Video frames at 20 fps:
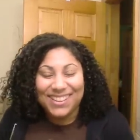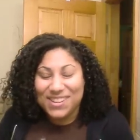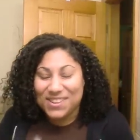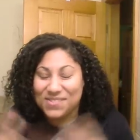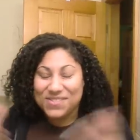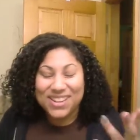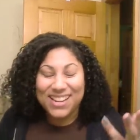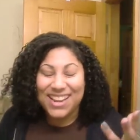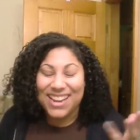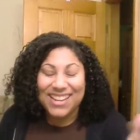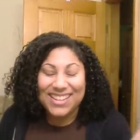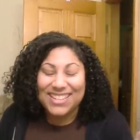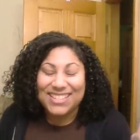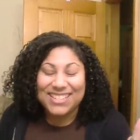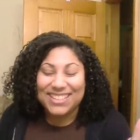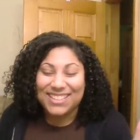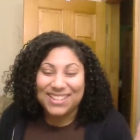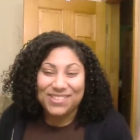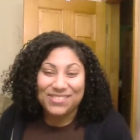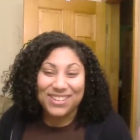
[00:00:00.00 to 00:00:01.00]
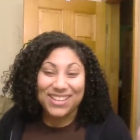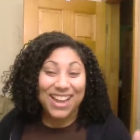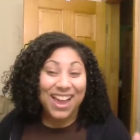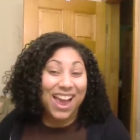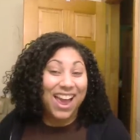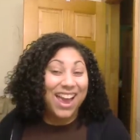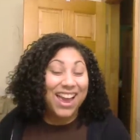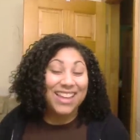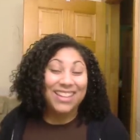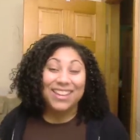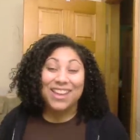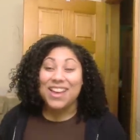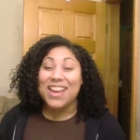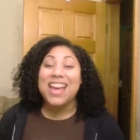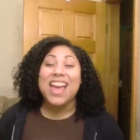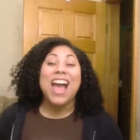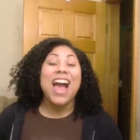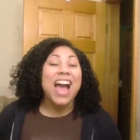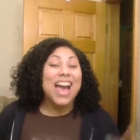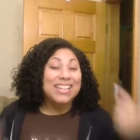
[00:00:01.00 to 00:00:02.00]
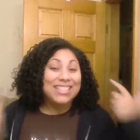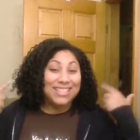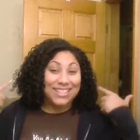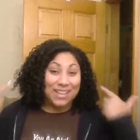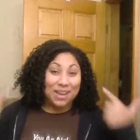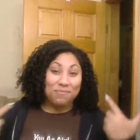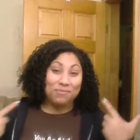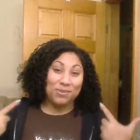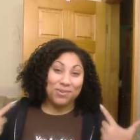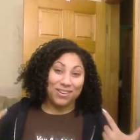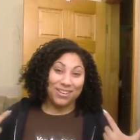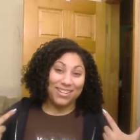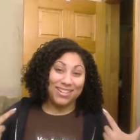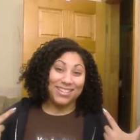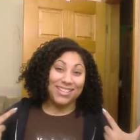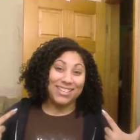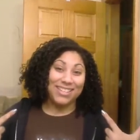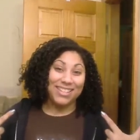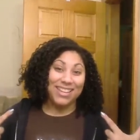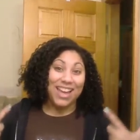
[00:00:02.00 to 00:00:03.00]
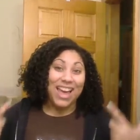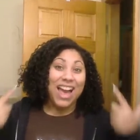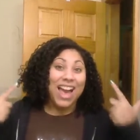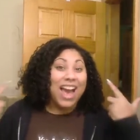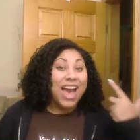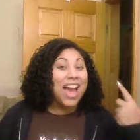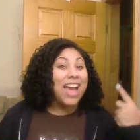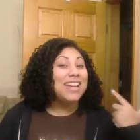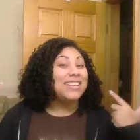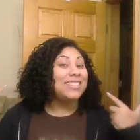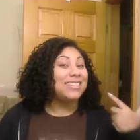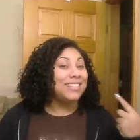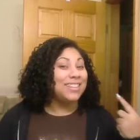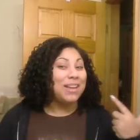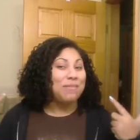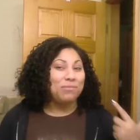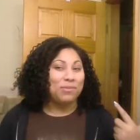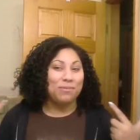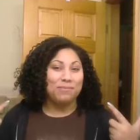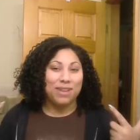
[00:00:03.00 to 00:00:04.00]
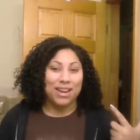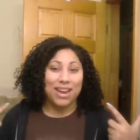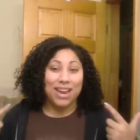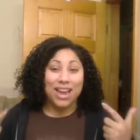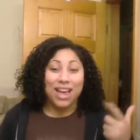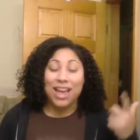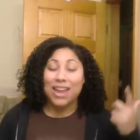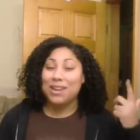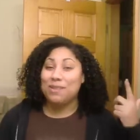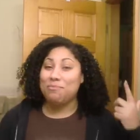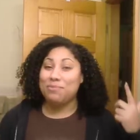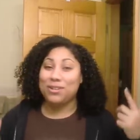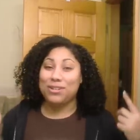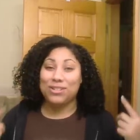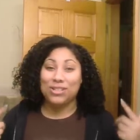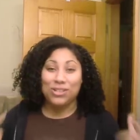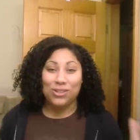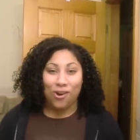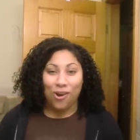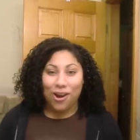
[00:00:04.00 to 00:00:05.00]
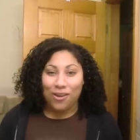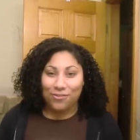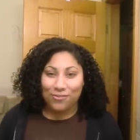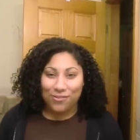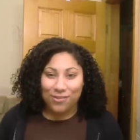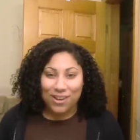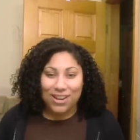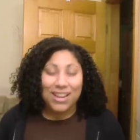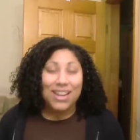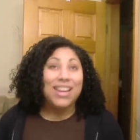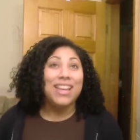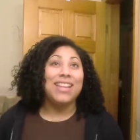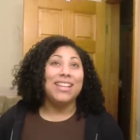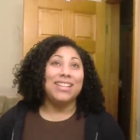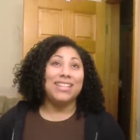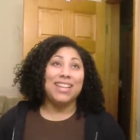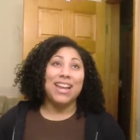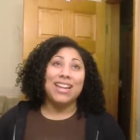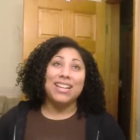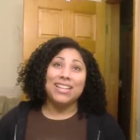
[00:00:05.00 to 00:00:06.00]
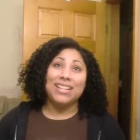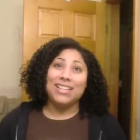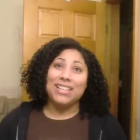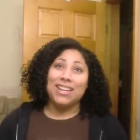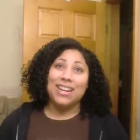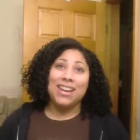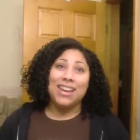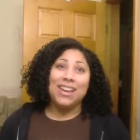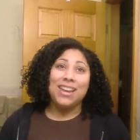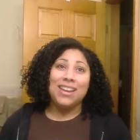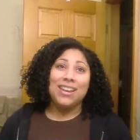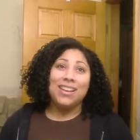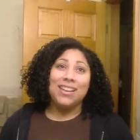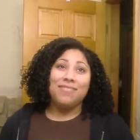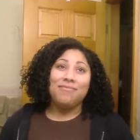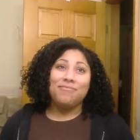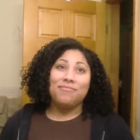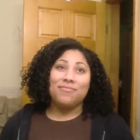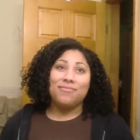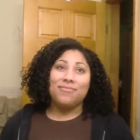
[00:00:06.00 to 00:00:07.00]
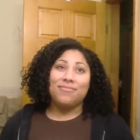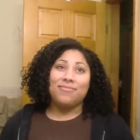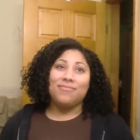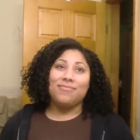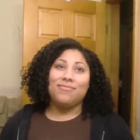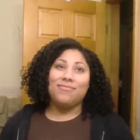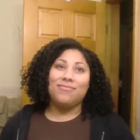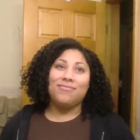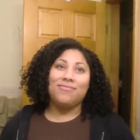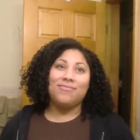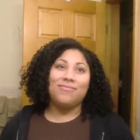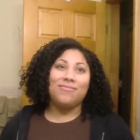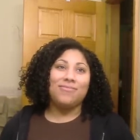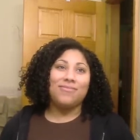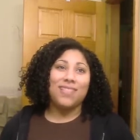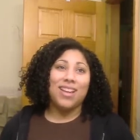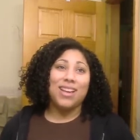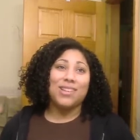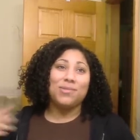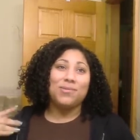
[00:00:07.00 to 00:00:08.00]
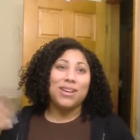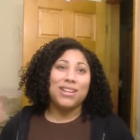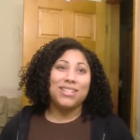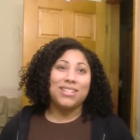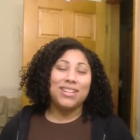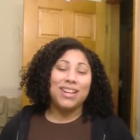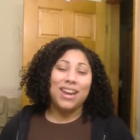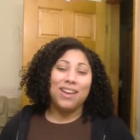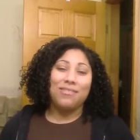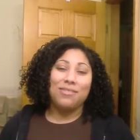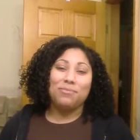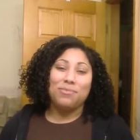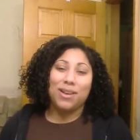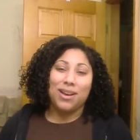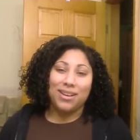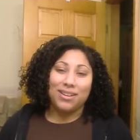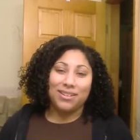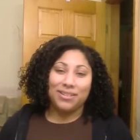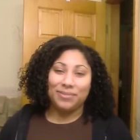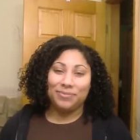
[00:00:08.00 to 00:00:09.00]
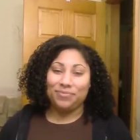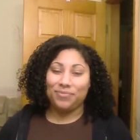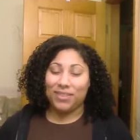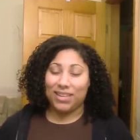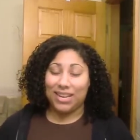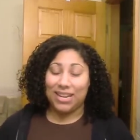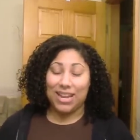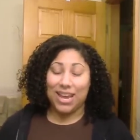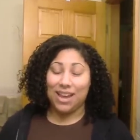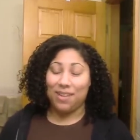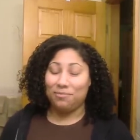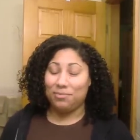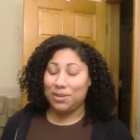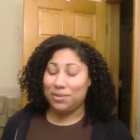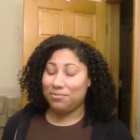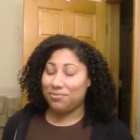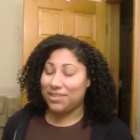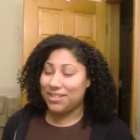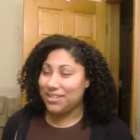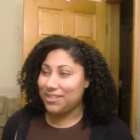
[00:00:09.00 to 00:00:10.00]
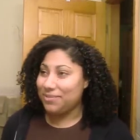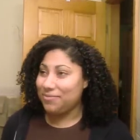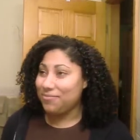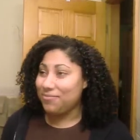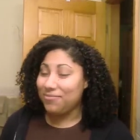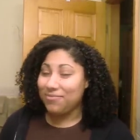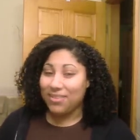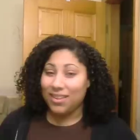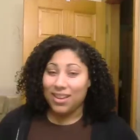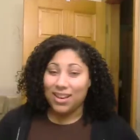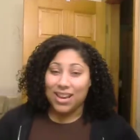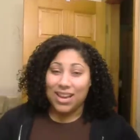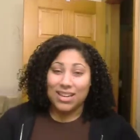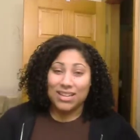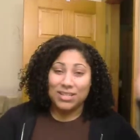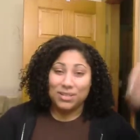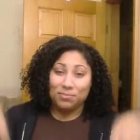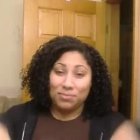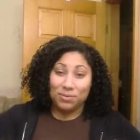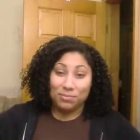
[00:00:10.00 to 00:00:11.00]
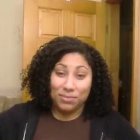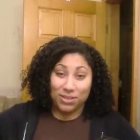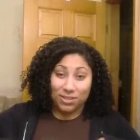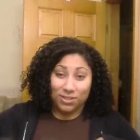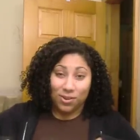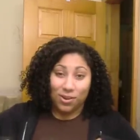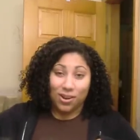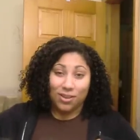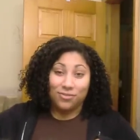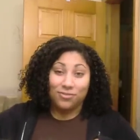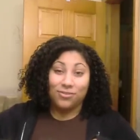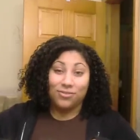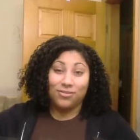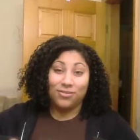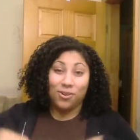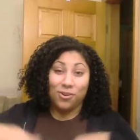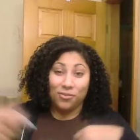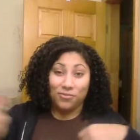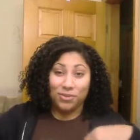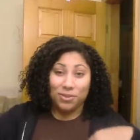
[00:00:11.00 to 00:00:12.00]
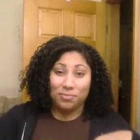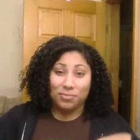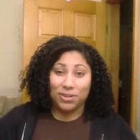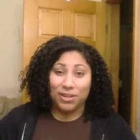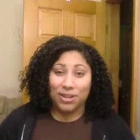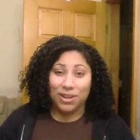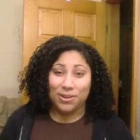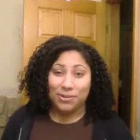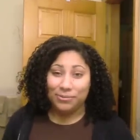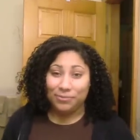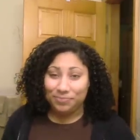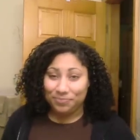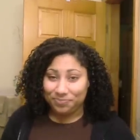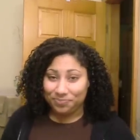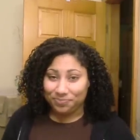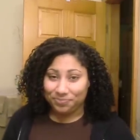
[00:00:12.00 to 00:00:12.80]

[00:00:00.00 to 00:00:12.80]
oh my god I just love it I lo I slept on this I slept on my hair I didn't put a scarf on technically I was watching Harry Potter and they have blood prints, and I just put my scarf over the pillow